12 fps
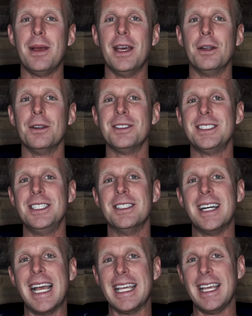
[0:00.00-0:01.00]
Better
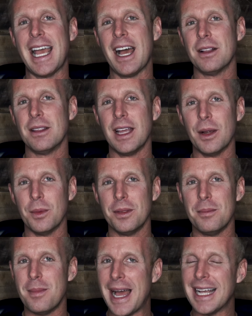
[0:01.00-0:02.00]
still hanging out there
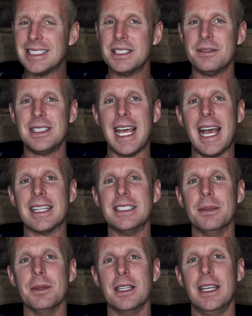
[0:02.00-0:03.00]
with massive
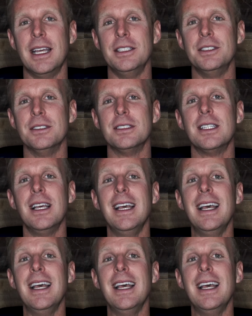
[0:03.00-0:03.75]
tax implications.